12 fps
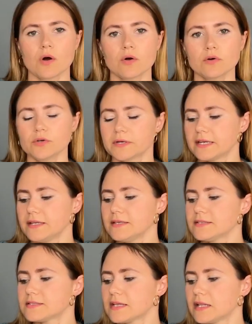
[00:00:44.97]
or you can
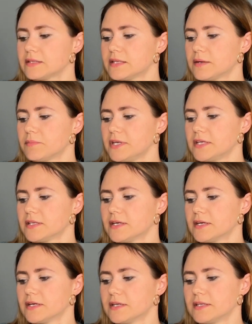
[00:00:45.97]
install them in
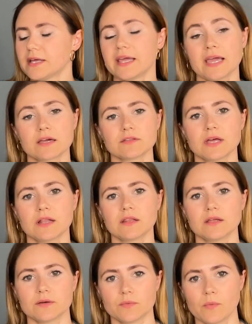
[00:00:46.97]
a
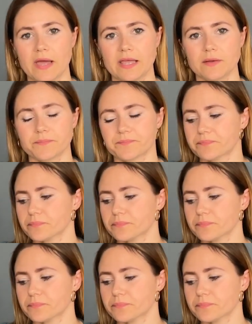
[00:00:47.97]
diagonal way.